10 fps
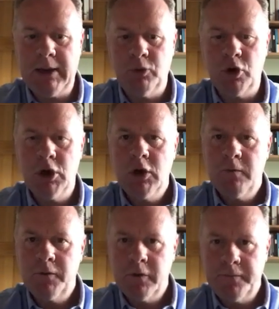anymore,
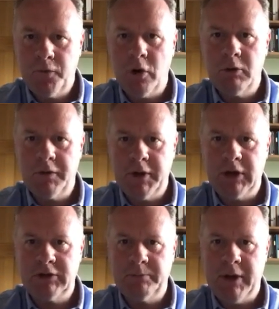for the former
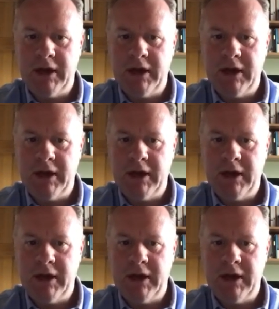things have